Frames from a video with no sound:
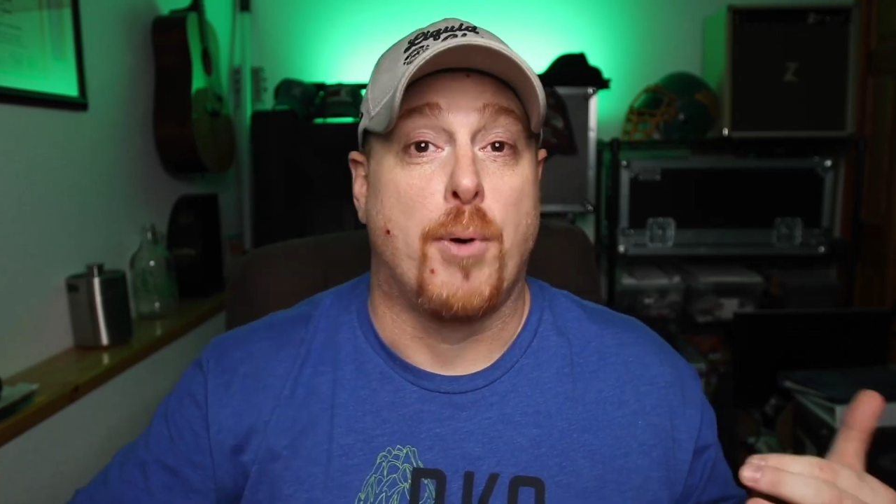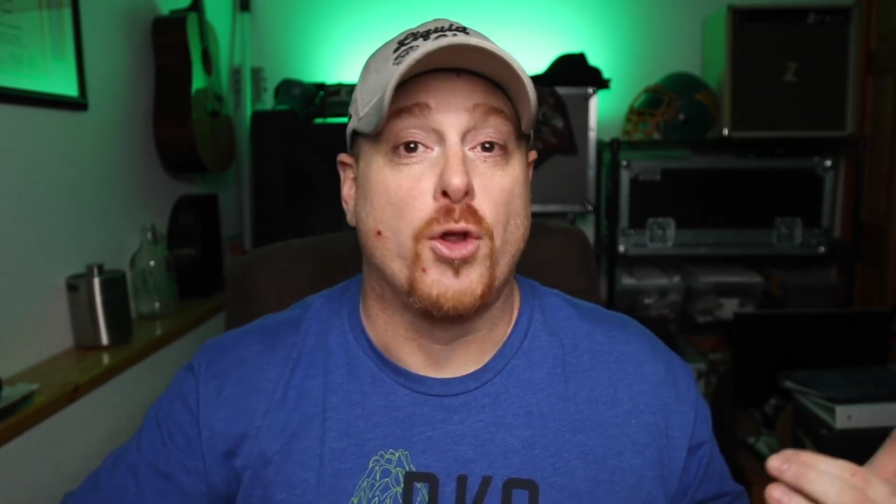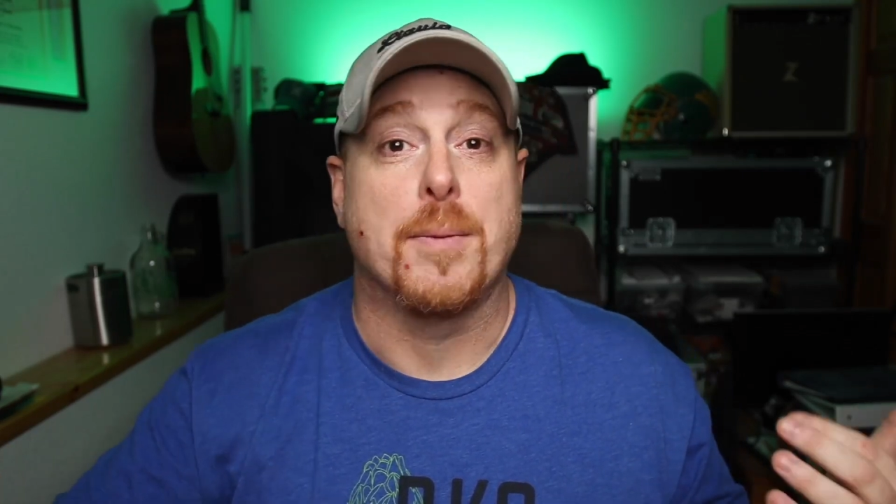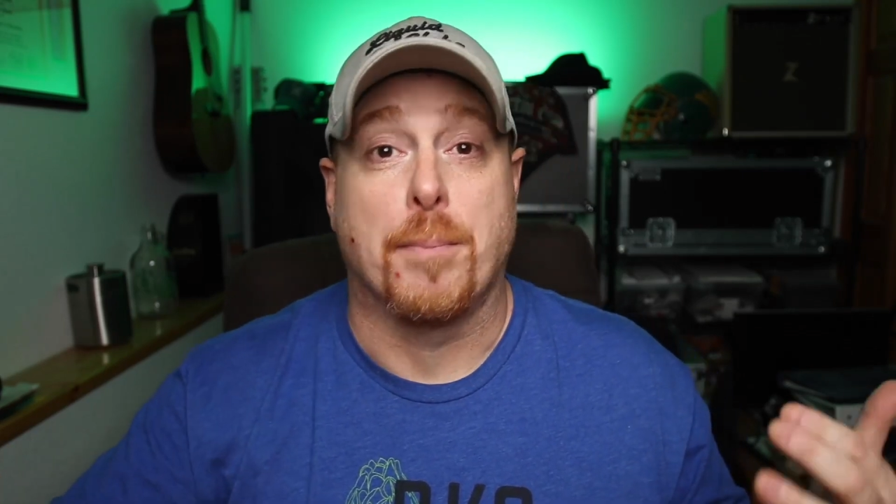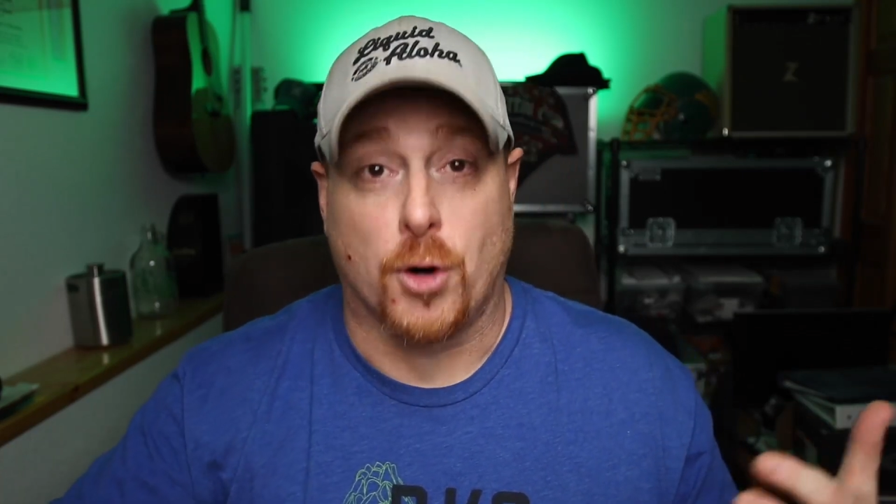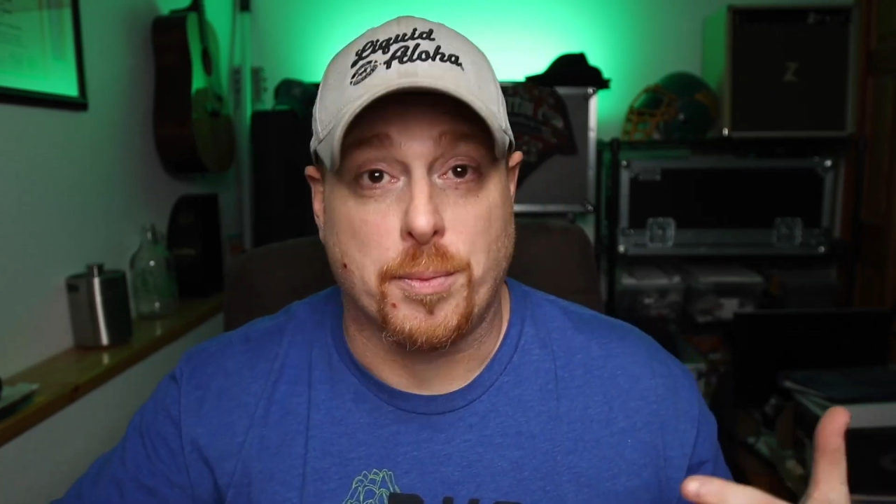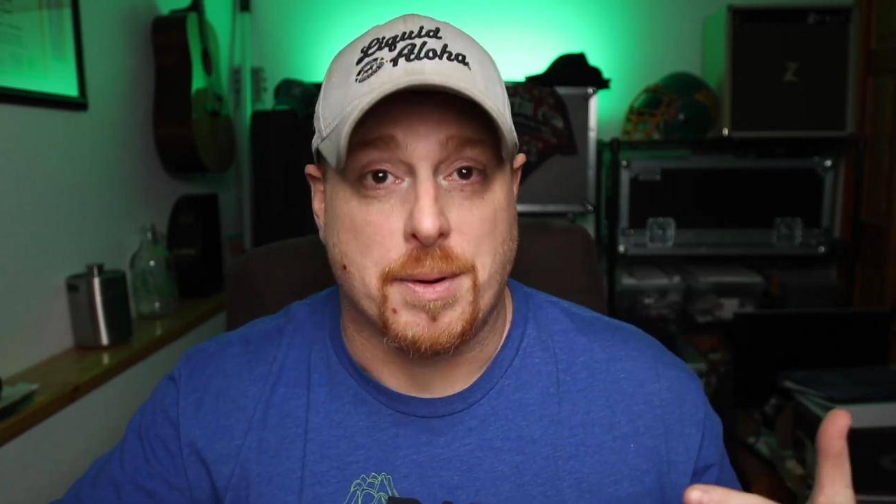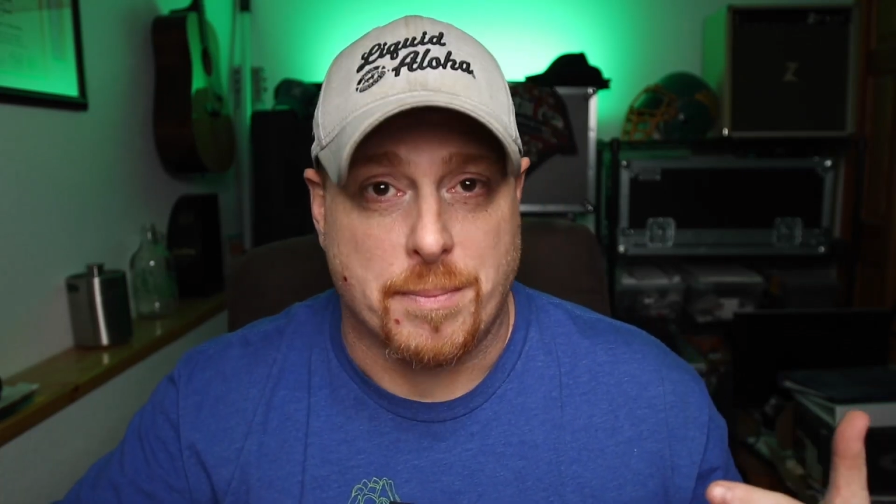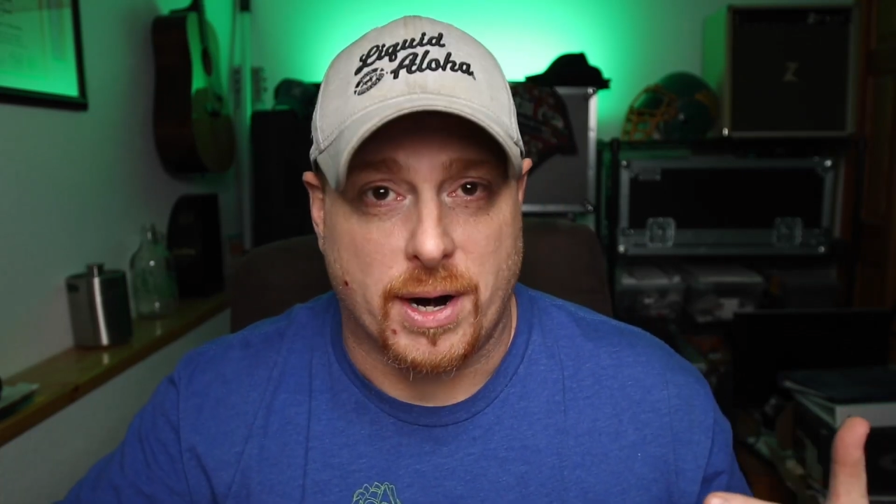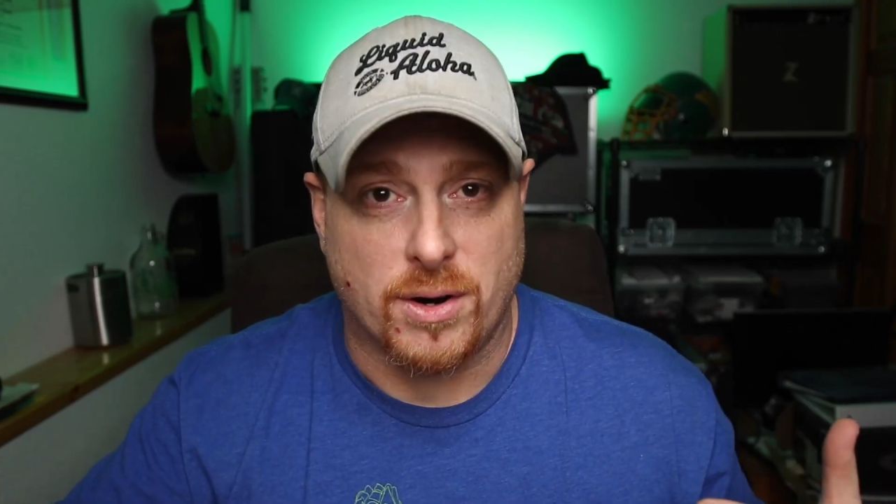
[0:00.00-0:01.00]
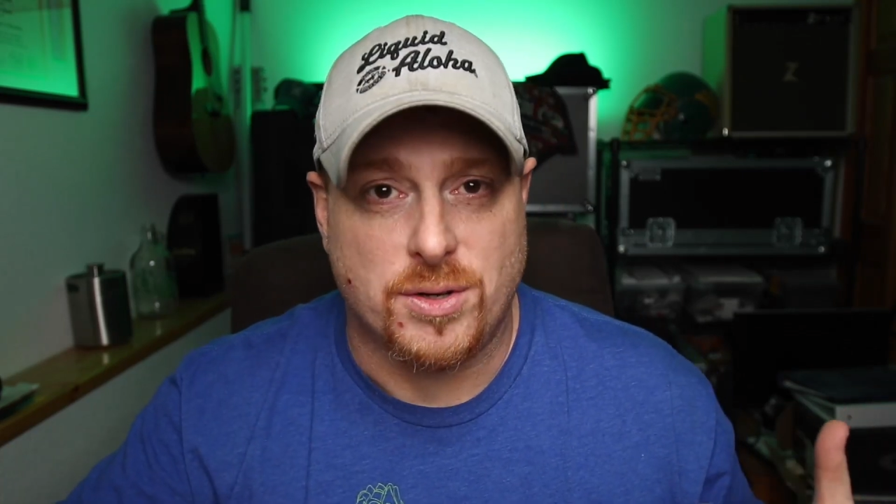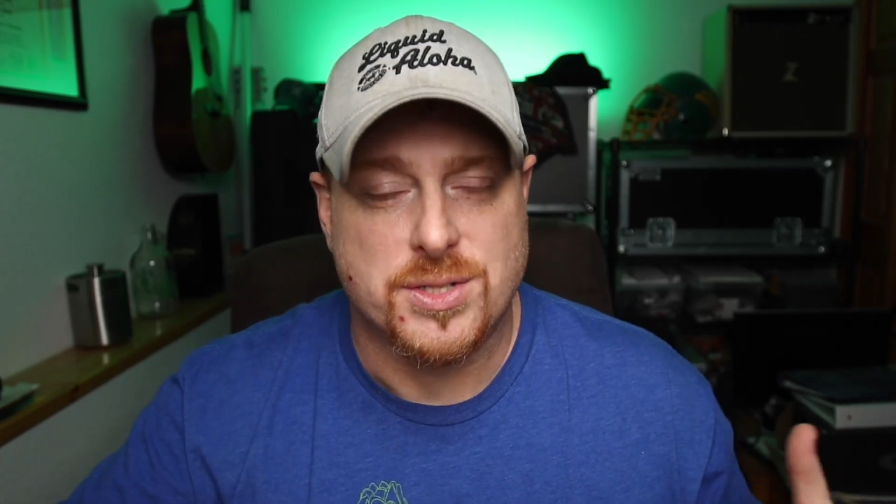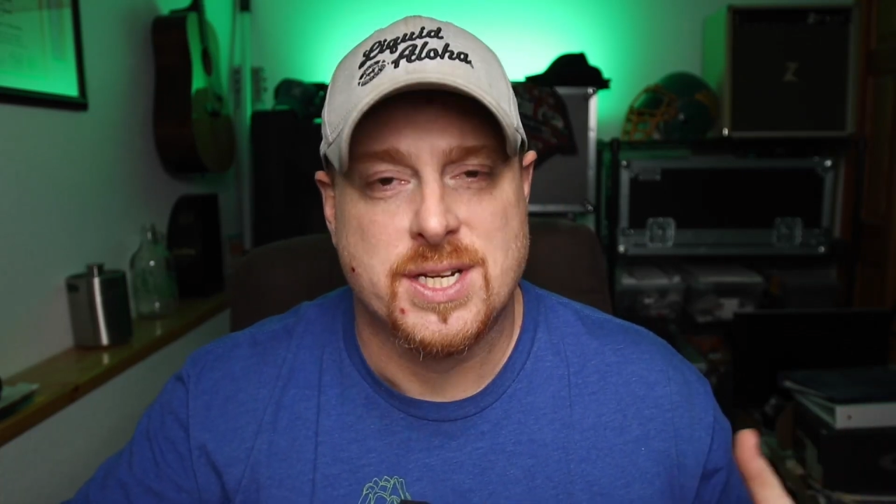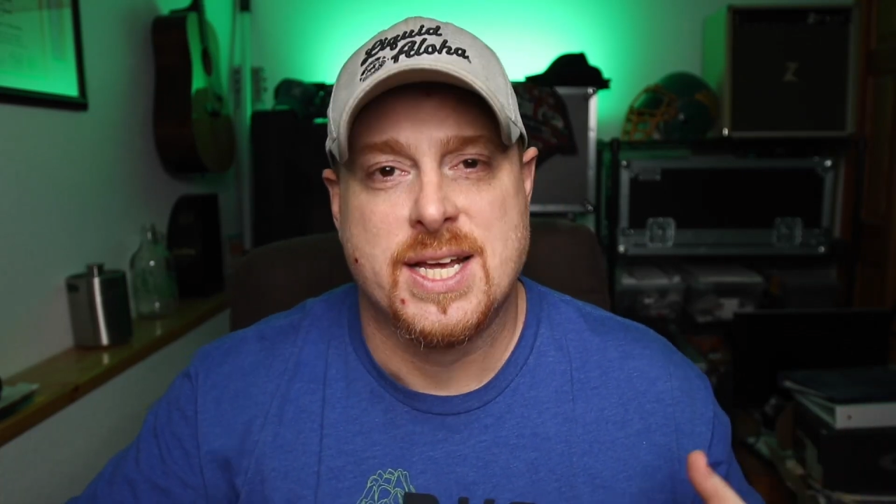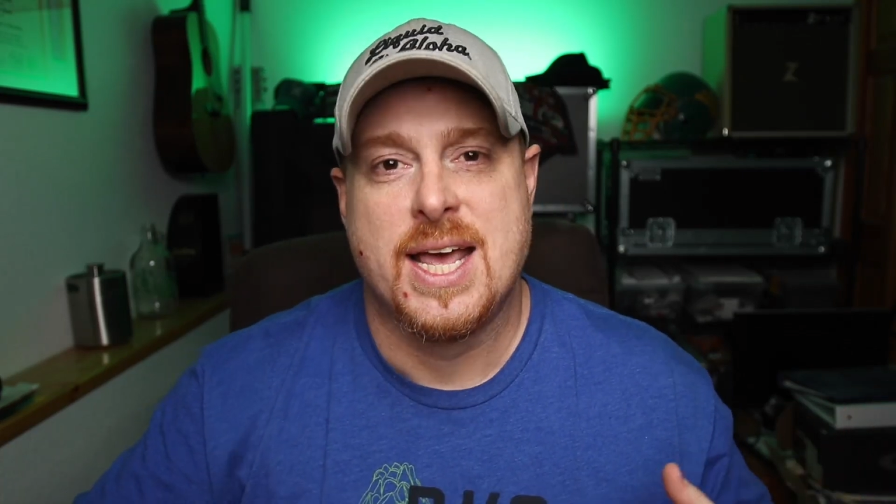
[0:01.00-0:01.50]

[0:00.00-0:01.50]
bullet bourbon barrels,